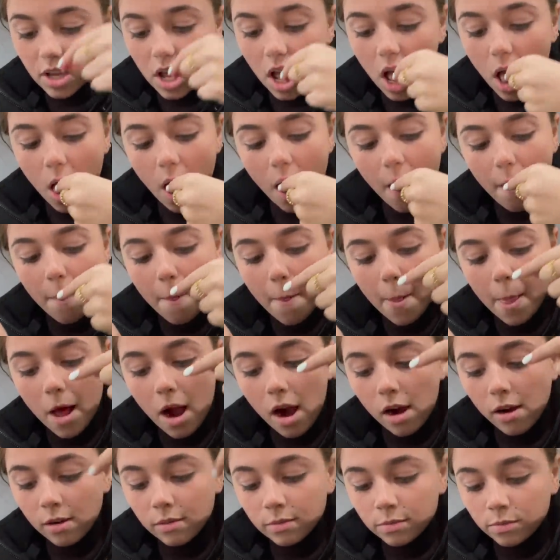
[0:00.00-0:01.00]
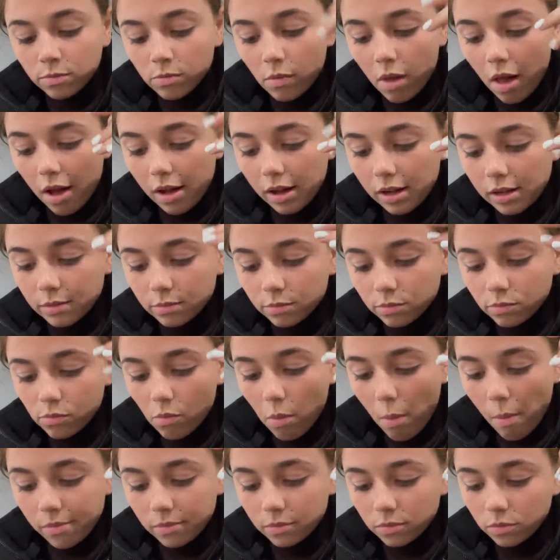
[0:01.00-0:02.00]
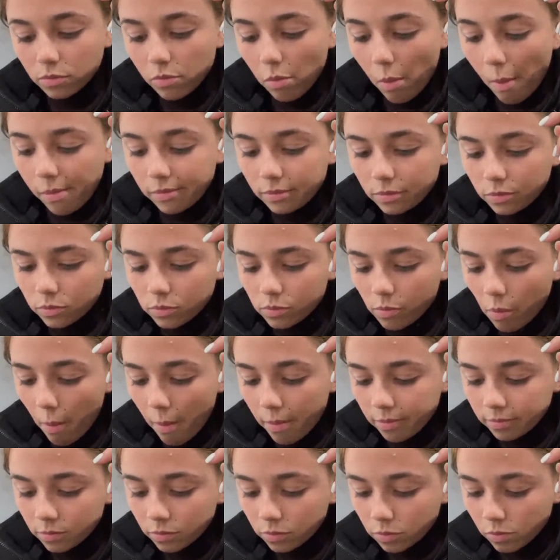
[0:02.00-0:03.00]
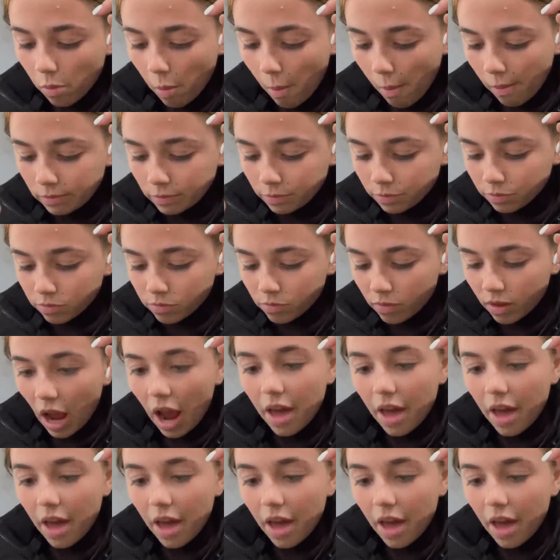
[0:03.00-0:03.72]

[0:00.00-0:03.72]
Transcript: right now. The cornbread smells um, so good. Oh,